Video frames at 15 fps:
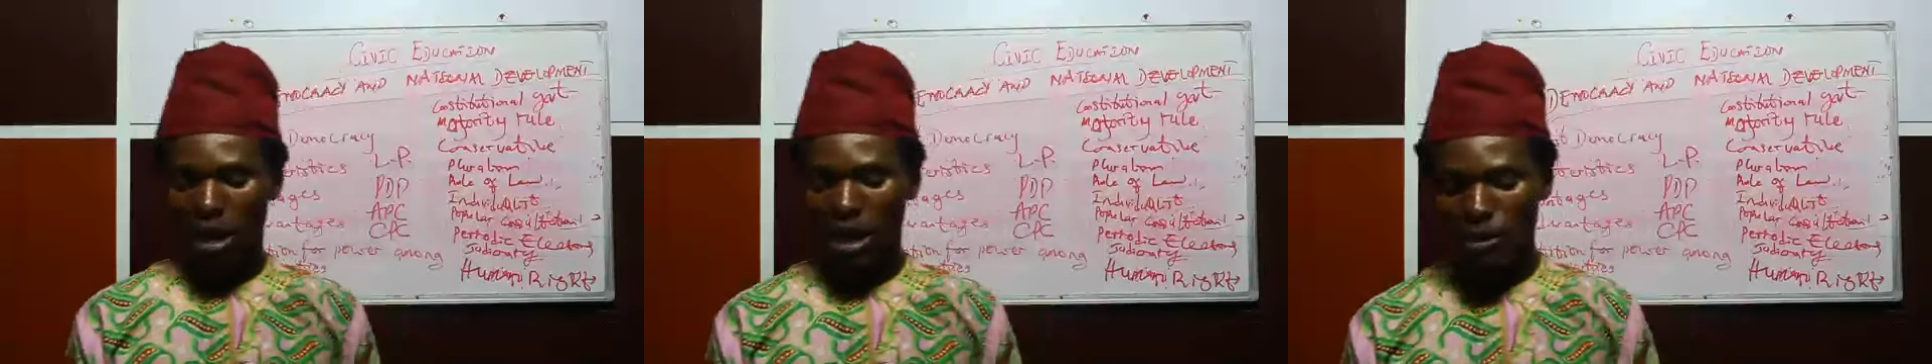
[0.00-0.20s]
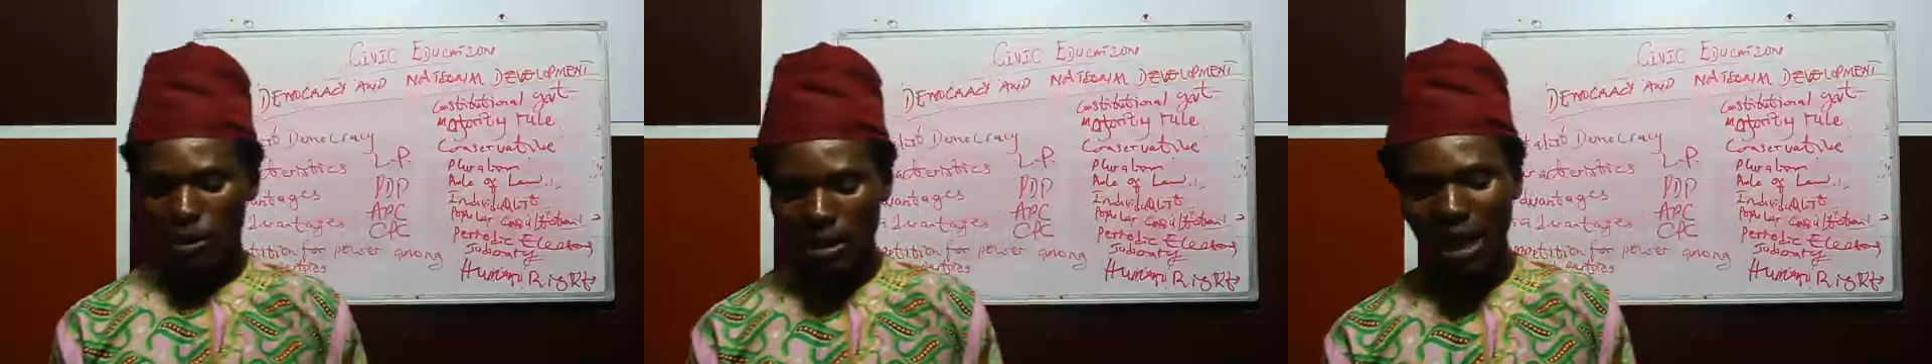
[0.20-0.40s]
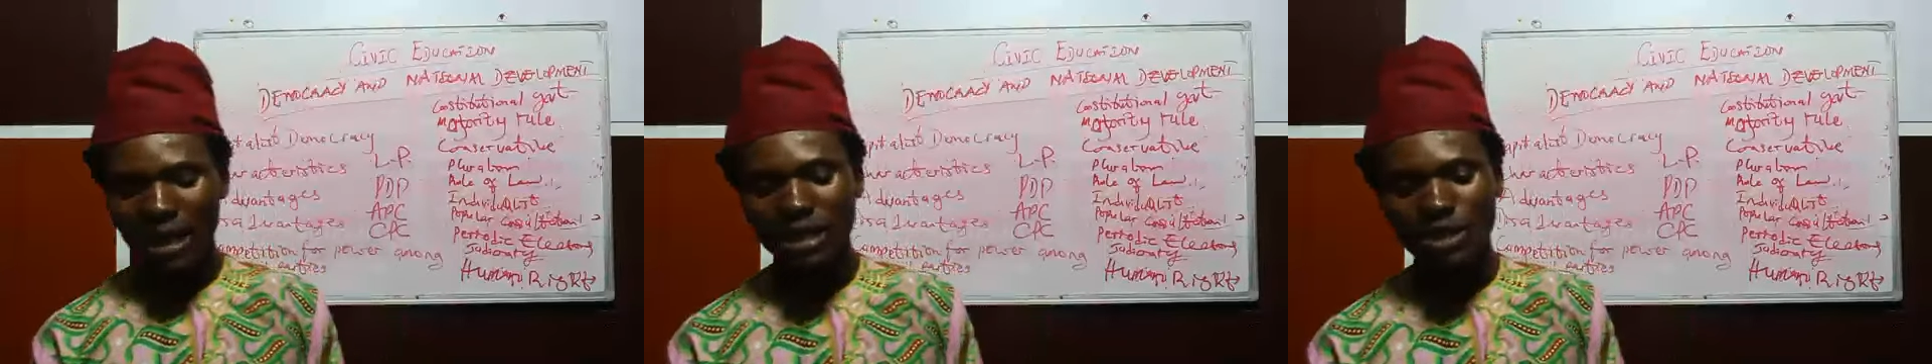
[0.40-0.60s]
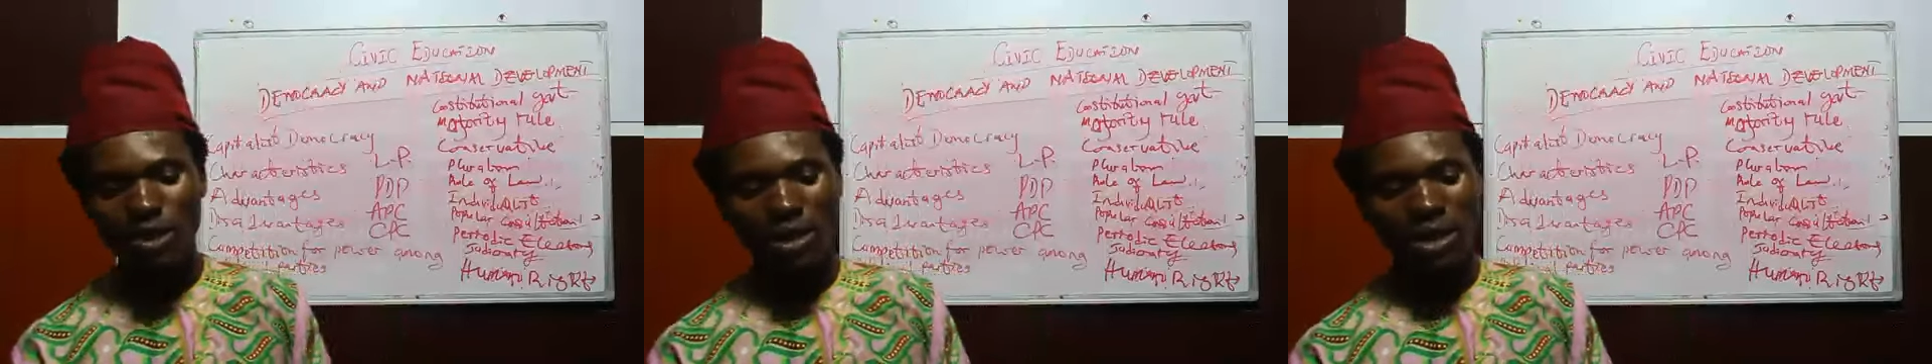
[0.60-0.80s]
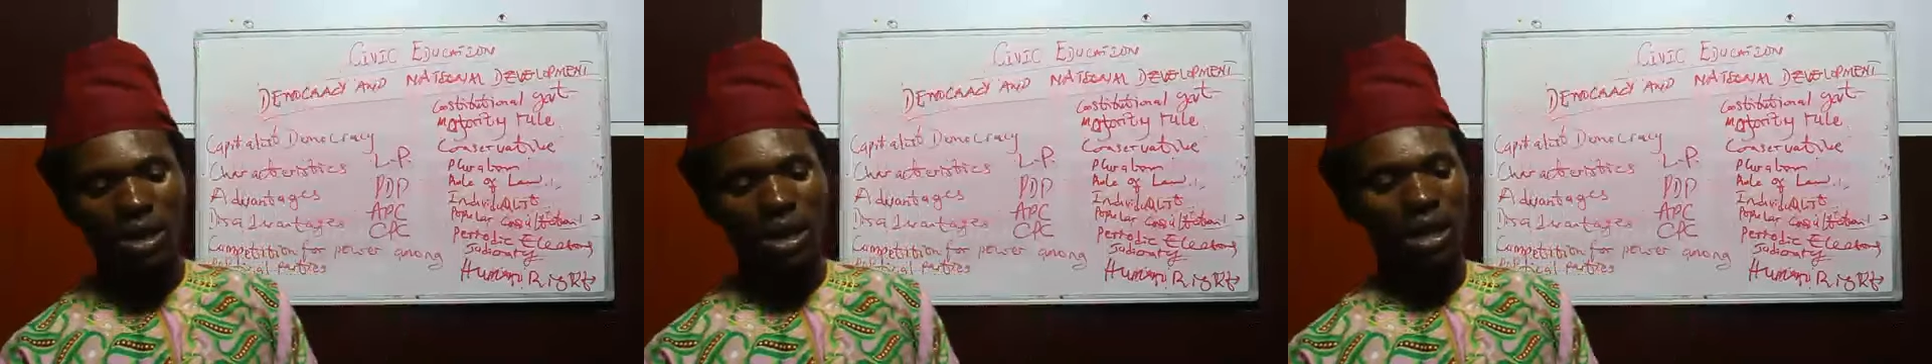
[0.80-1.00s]
especially
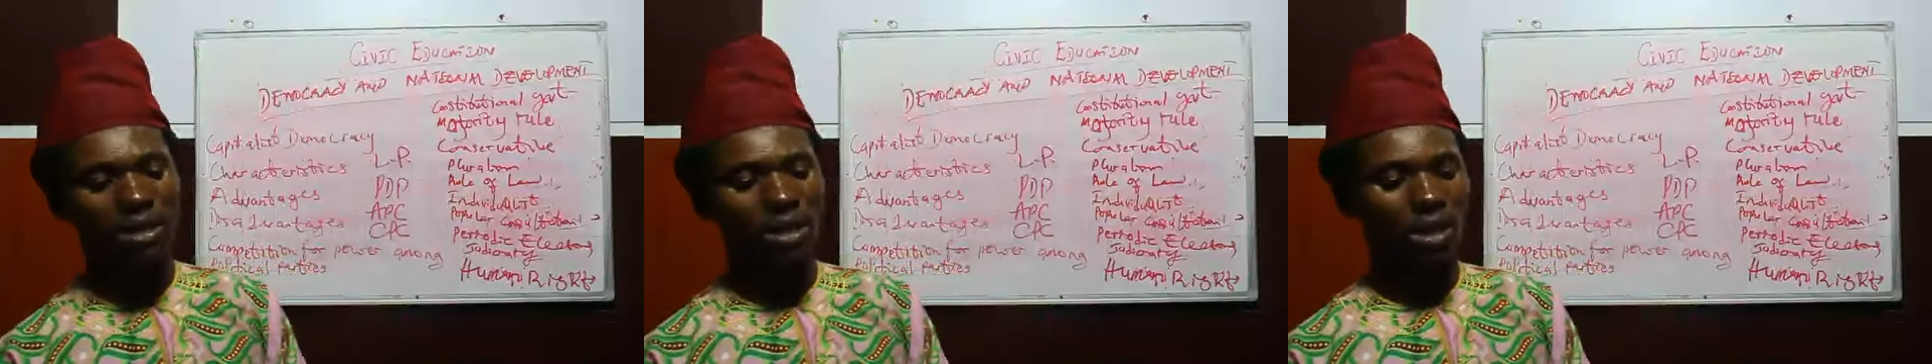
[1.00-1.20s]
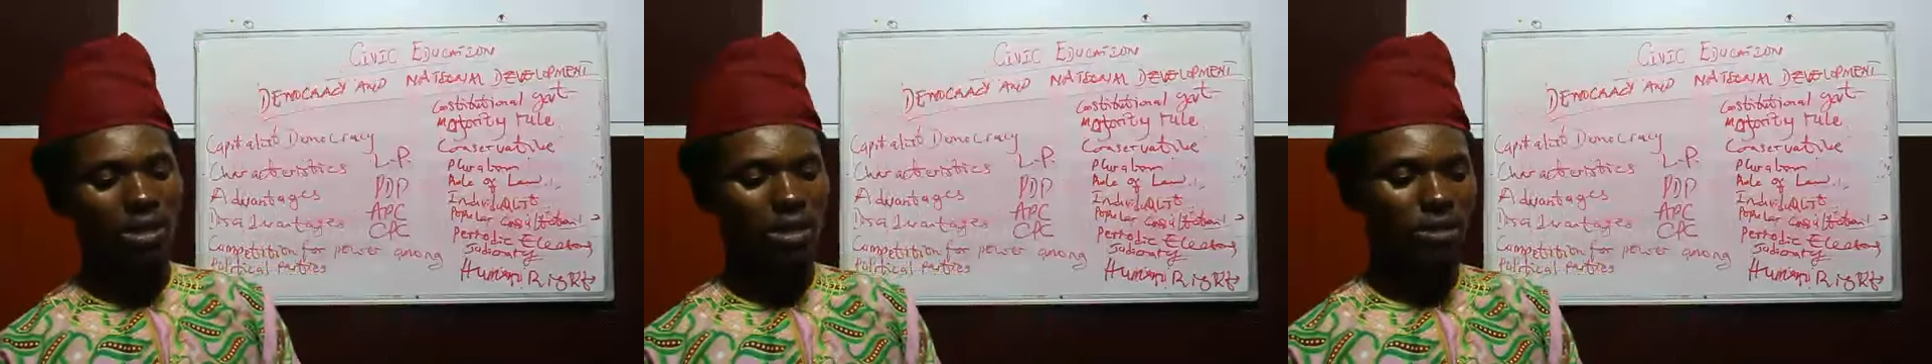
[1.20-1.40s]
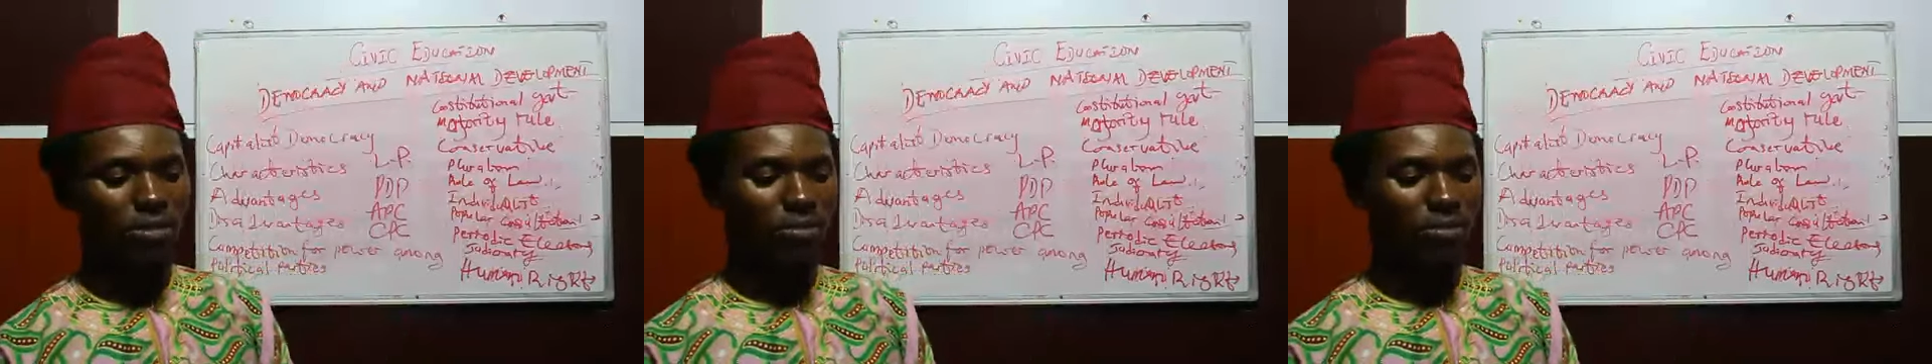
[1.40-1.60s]
during elections.